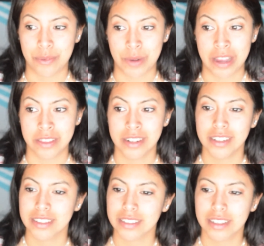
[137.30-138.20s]

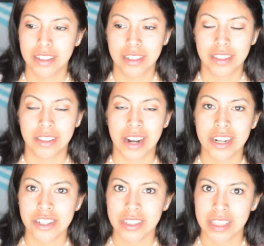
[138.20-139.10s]
Rather, they're
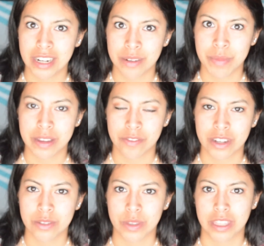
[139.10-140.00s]
actually there to make
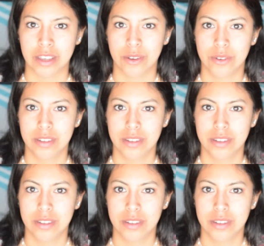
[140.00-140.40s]
friends with you.